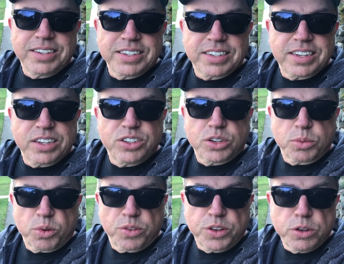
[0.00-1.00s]
just did some
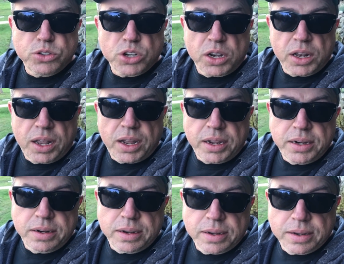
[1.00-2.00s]
reviews
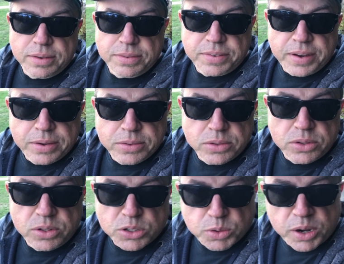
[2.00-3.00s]
online and found
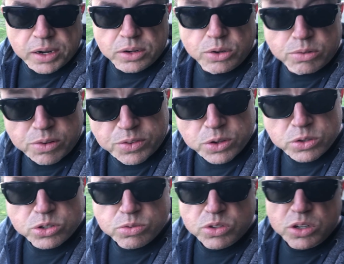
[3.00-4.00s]
this one had good
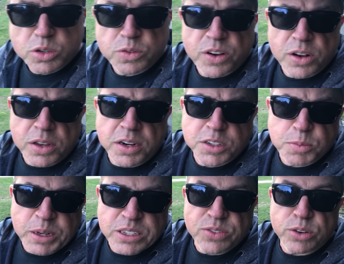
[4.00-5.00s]
reviews. It was also fairly
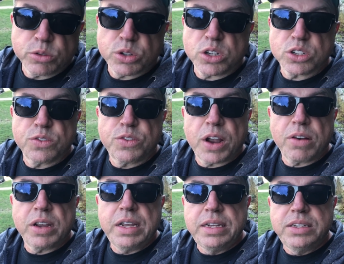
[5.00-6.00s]
inexpensive, and it was also
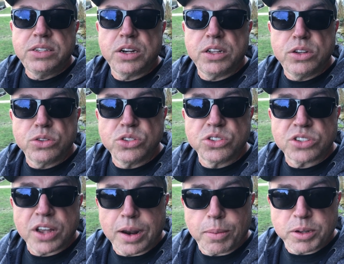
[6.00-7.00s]
very easy to use and
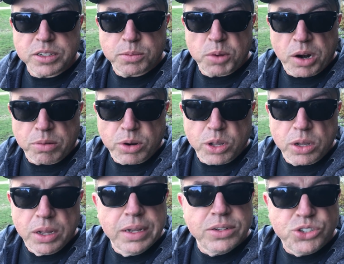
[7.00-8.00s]
set up because I'm not a real
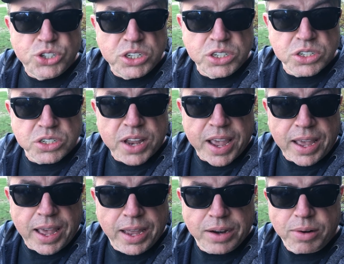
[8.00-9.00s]
genius tech
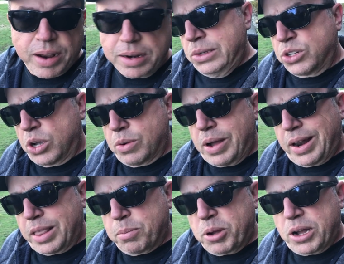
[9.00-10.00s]
head, right? So out of
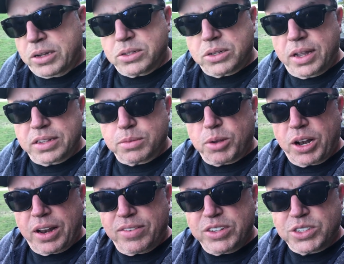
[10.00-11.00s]
the box, it takes about
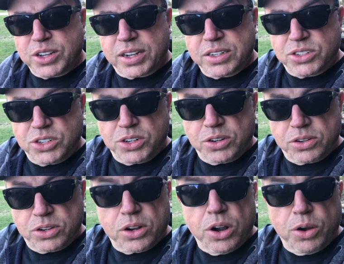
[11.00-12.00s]
11 seconds and
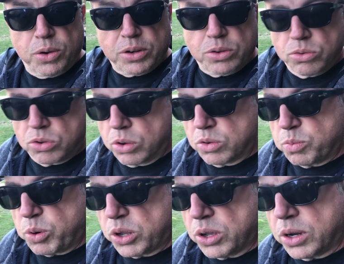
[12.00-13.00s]
you're going. So it's
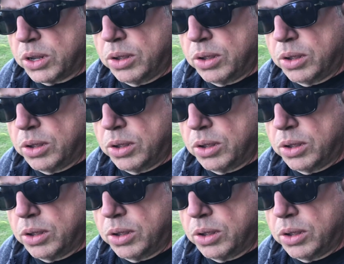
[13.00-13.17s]
pretty good.